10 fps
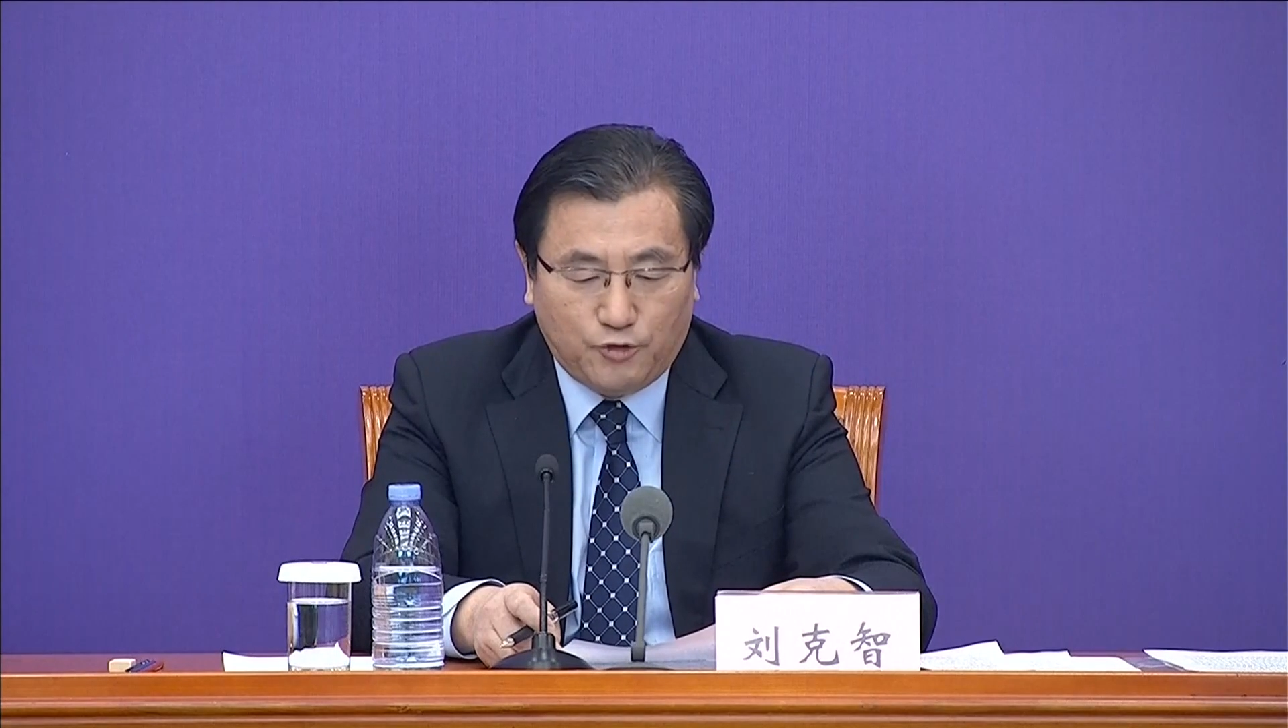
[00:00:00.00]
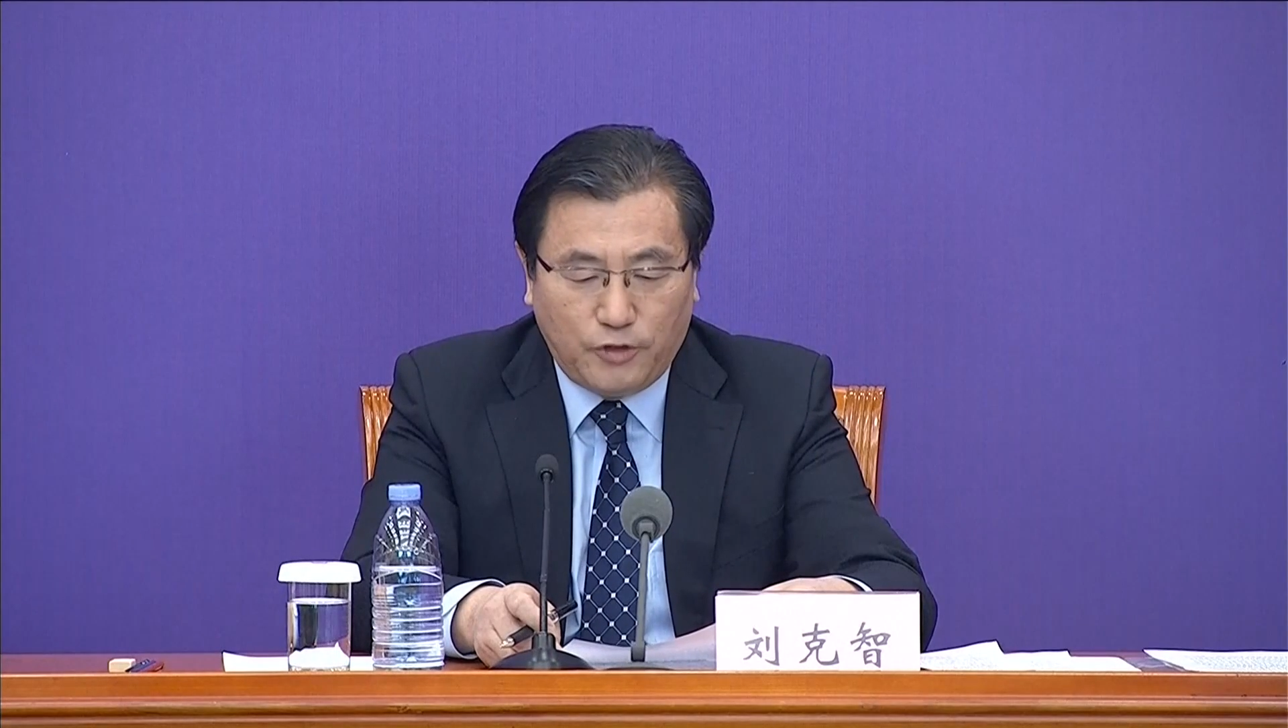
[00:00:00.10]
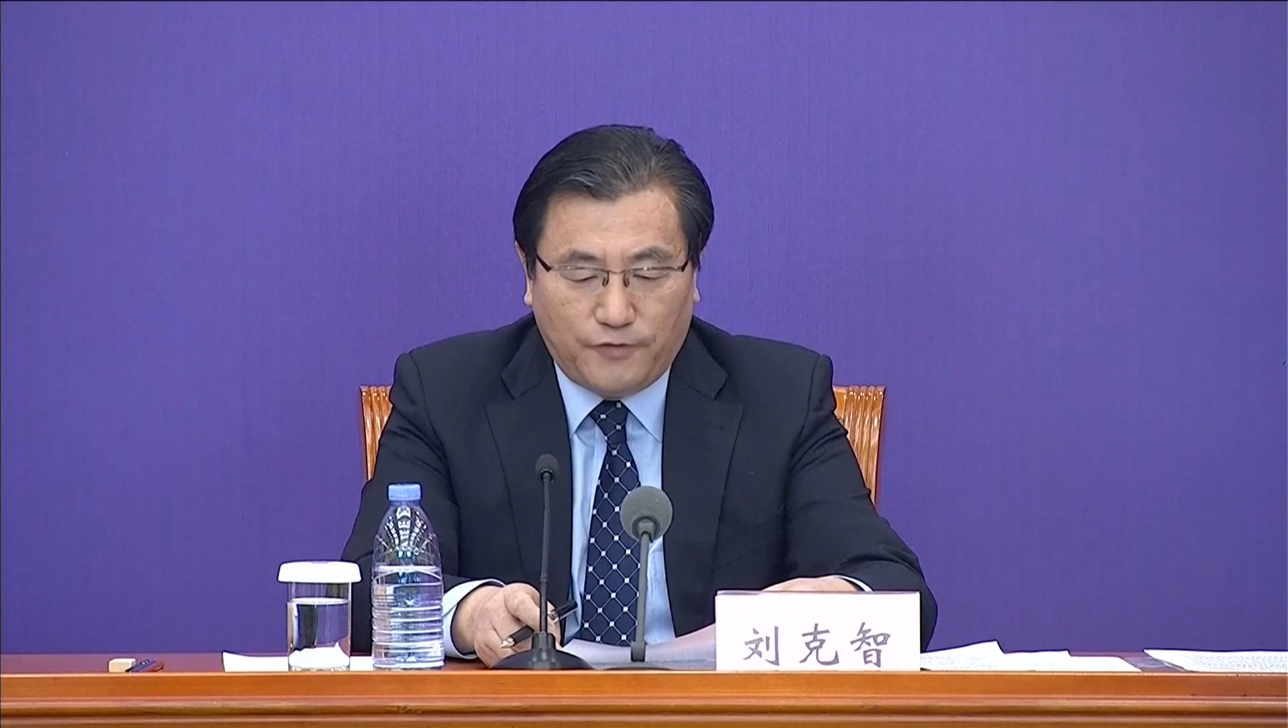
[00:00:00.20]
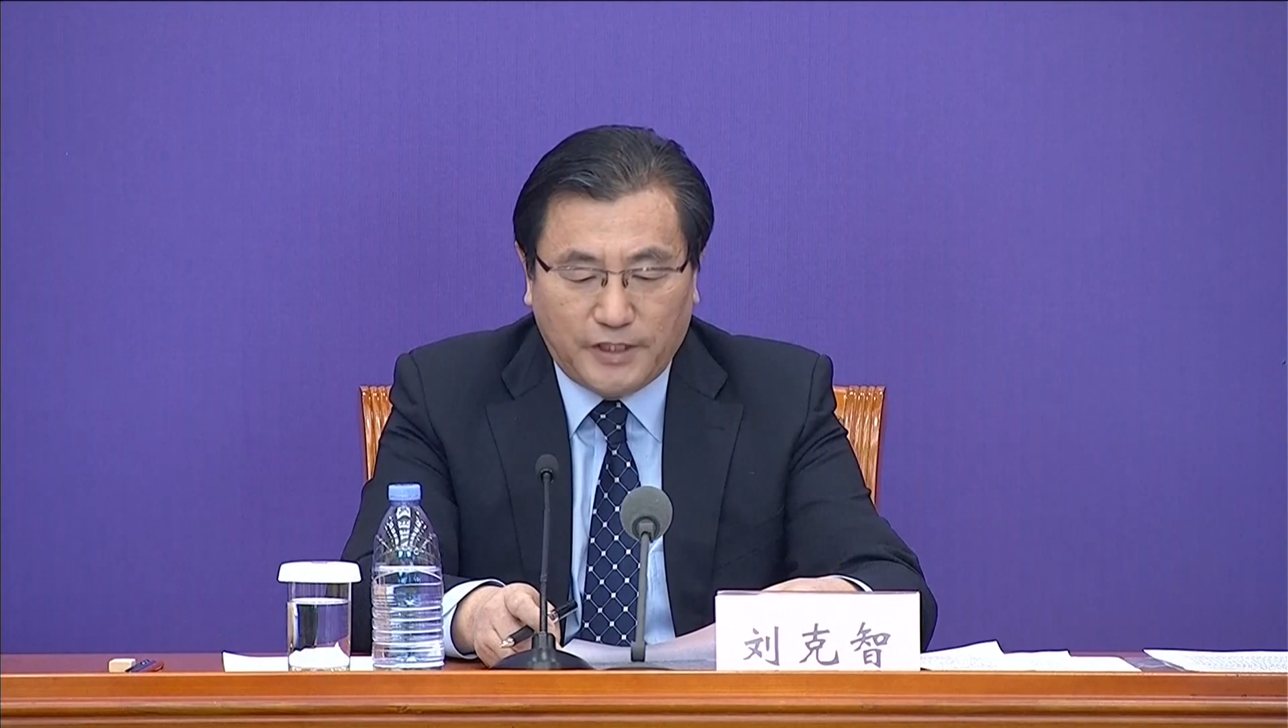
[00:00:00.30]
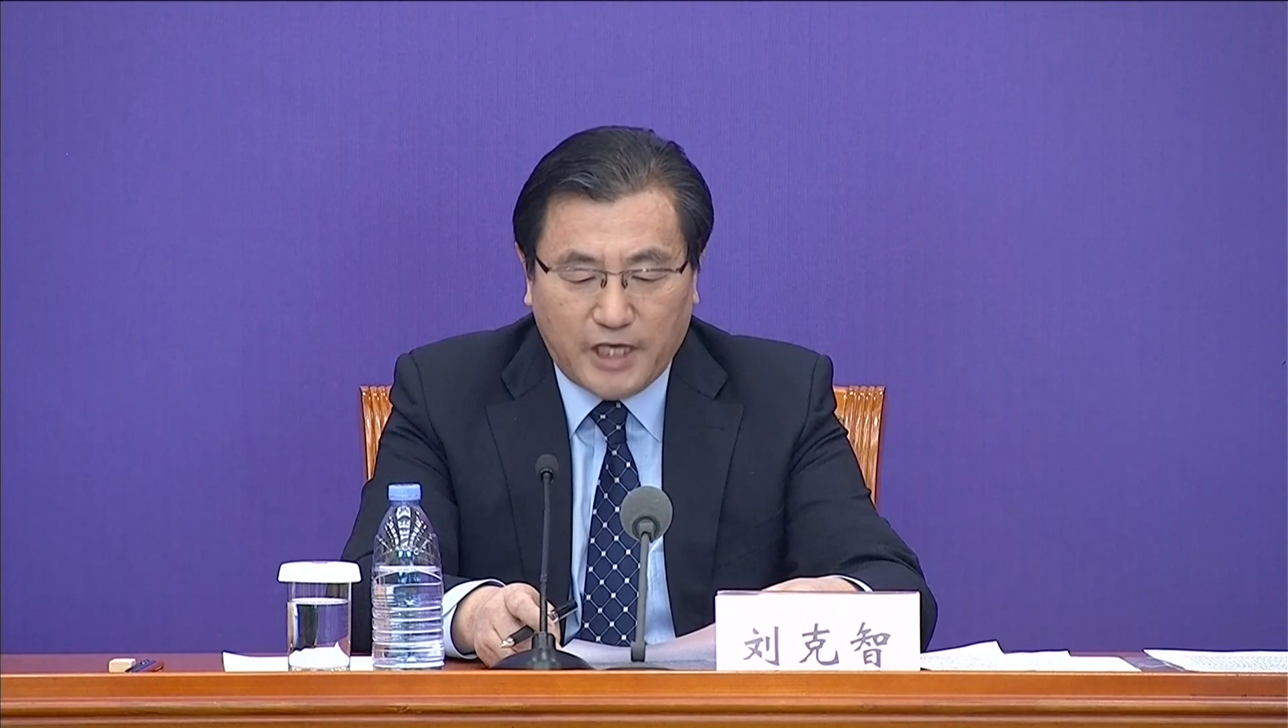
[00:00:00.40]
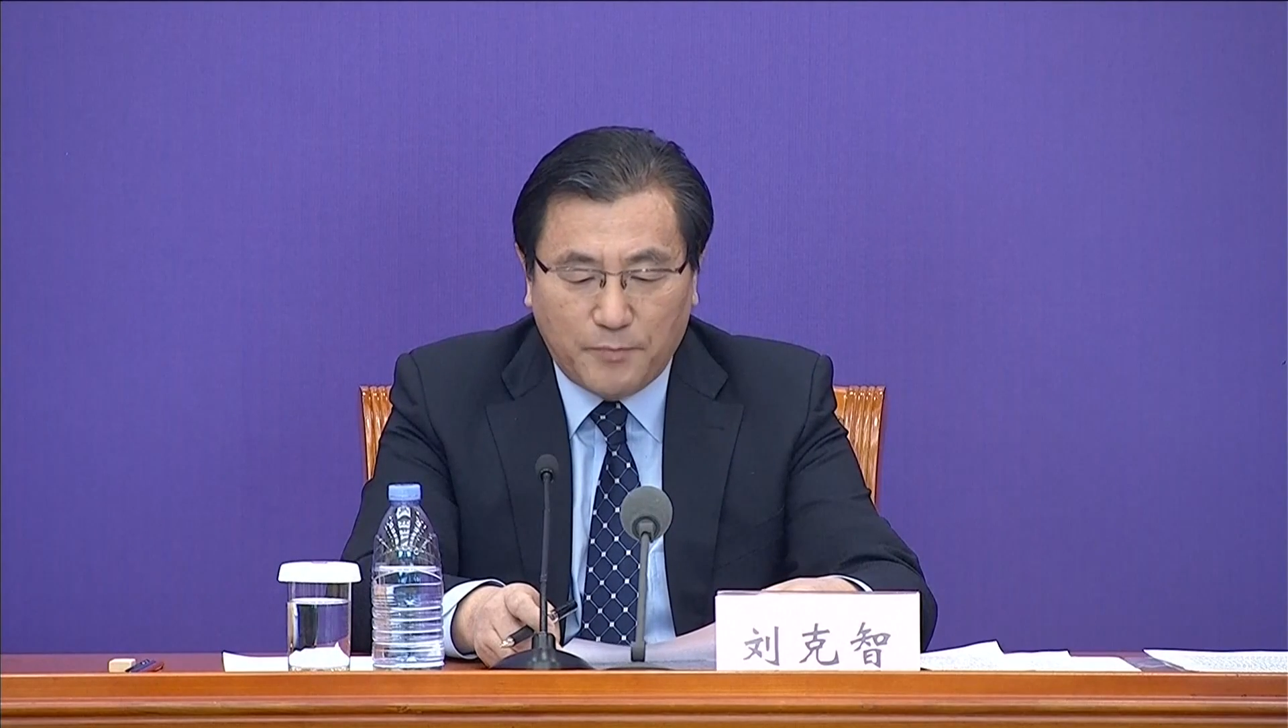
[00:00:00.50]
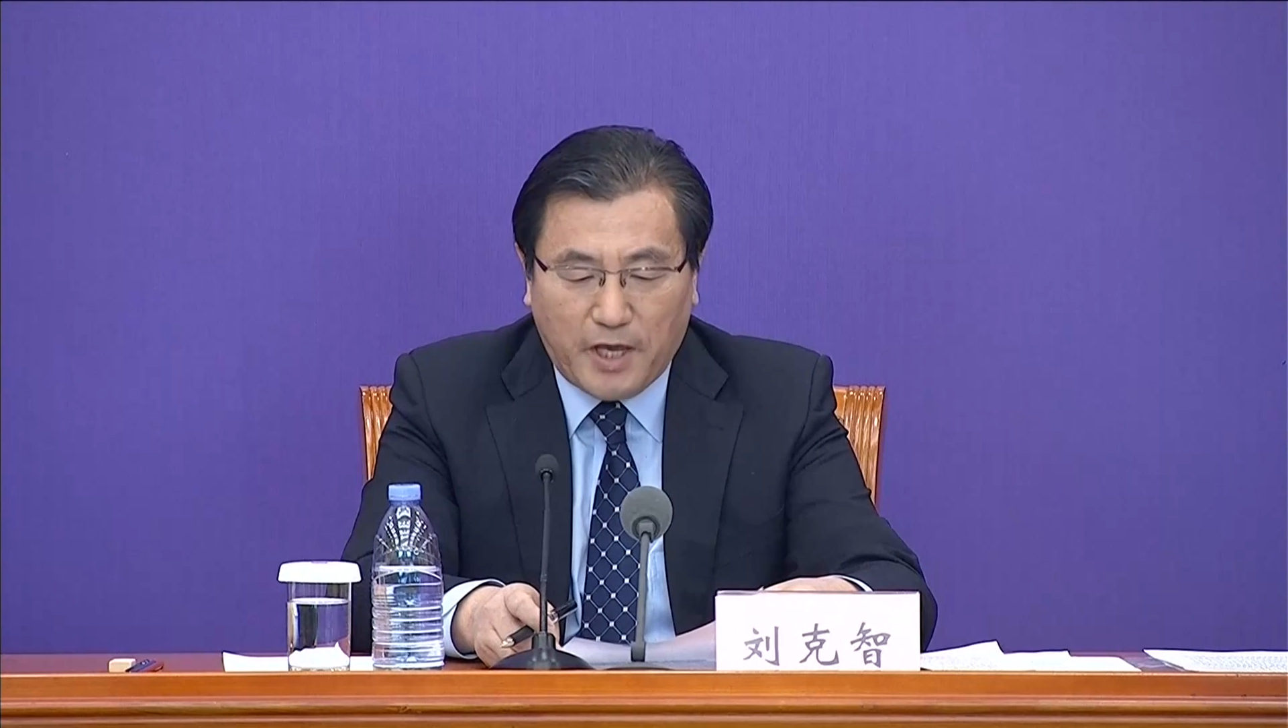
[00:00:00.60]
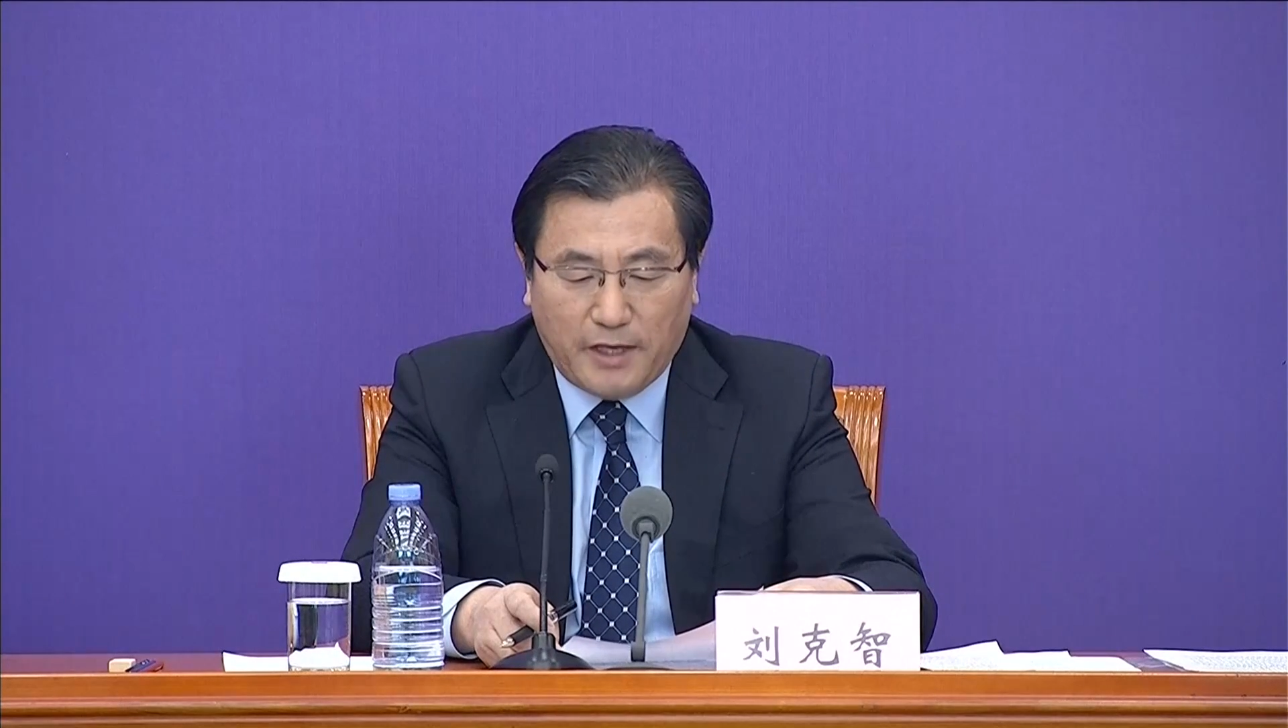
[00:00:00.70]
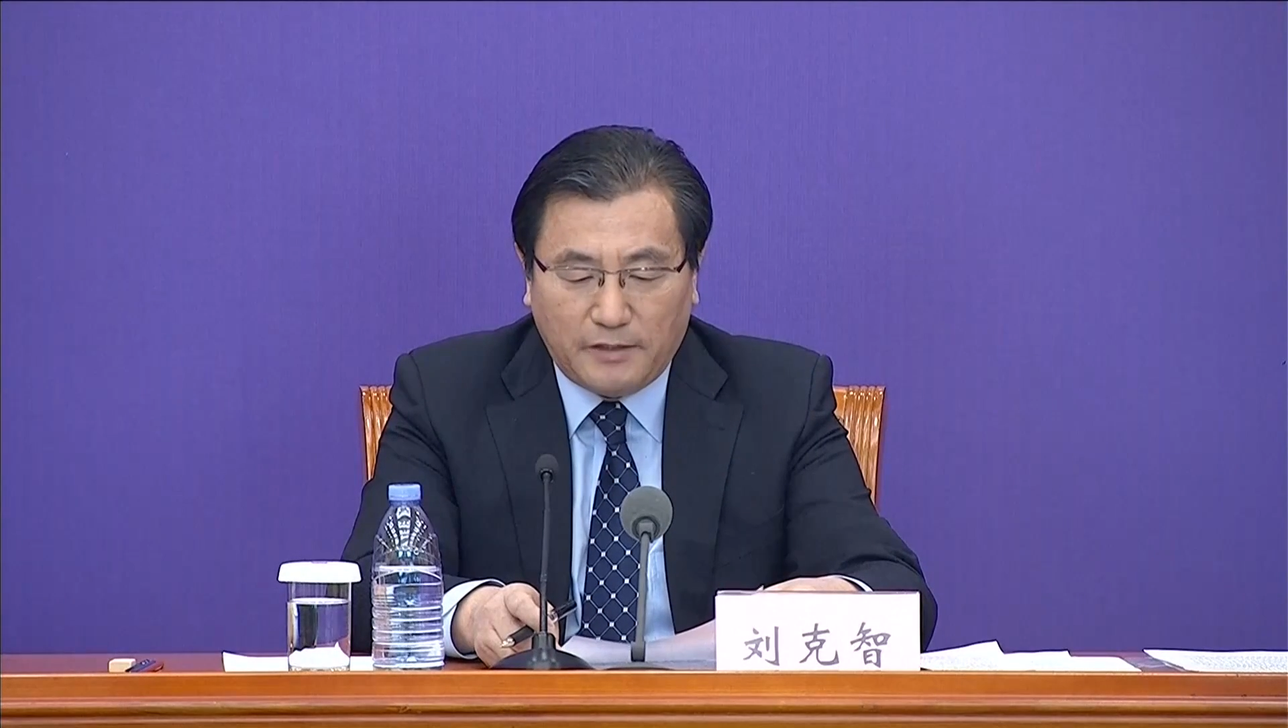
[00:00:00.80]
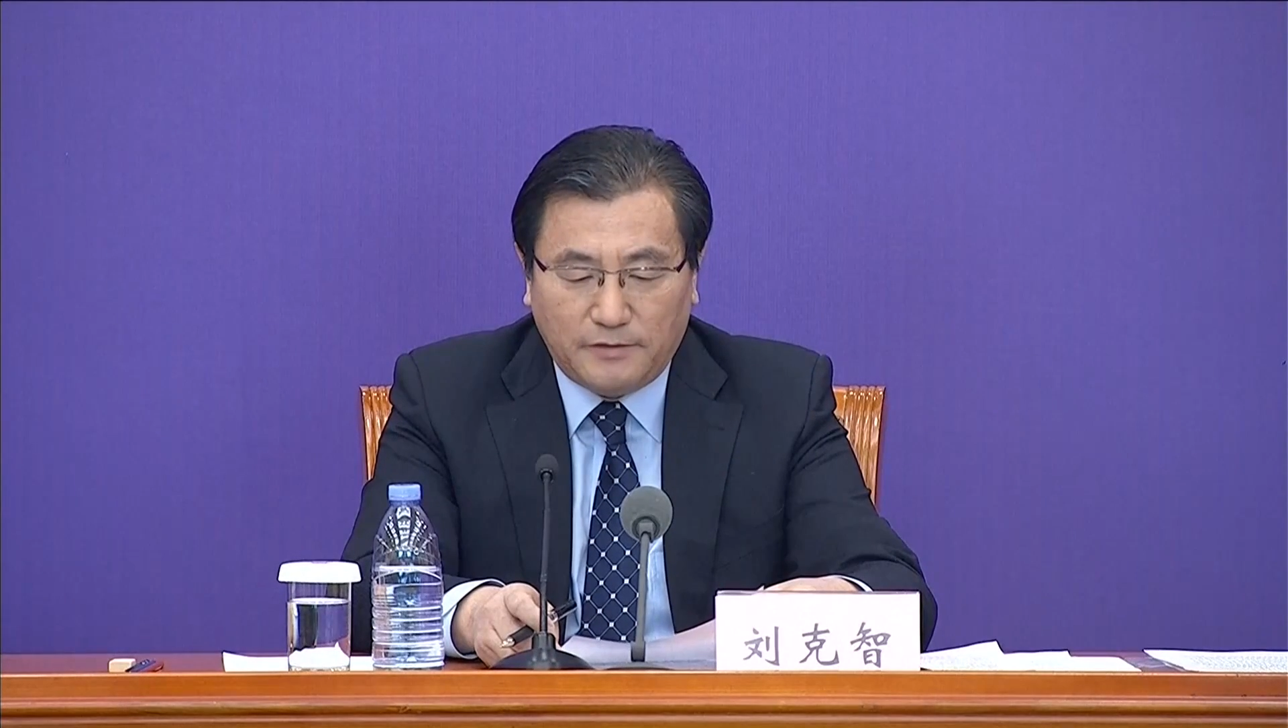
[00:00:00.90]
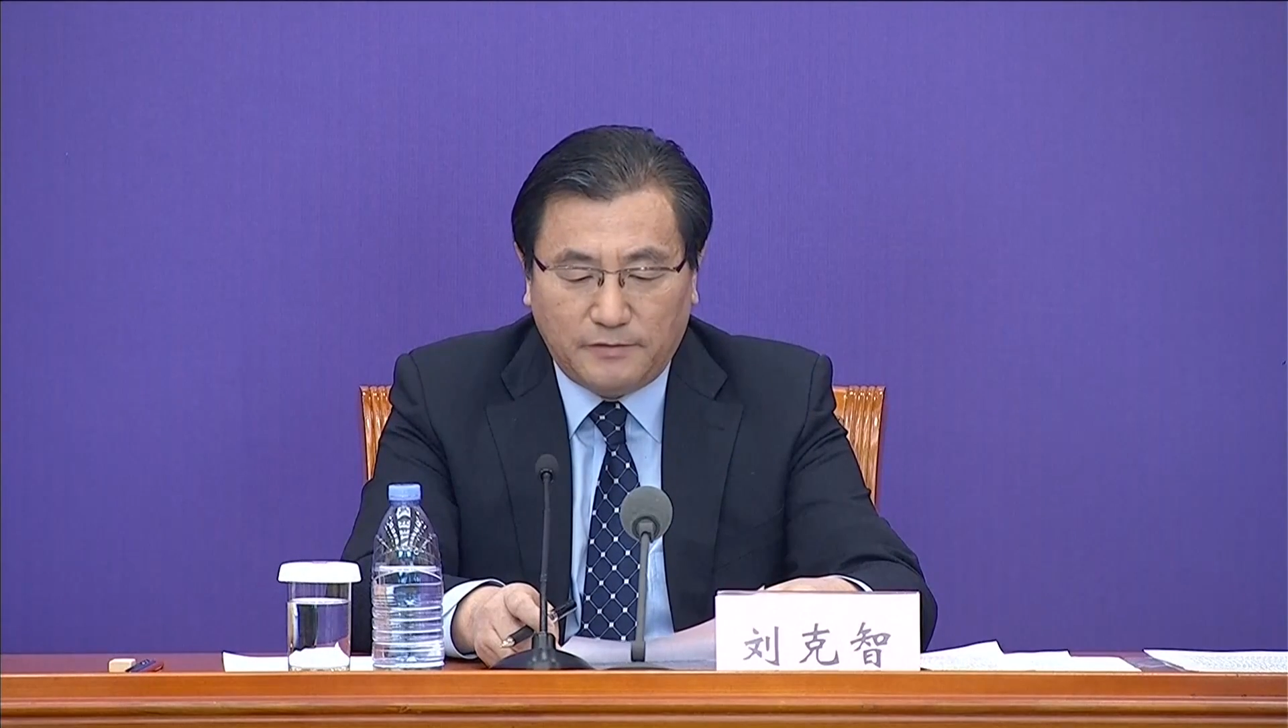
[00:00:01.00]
favorable financial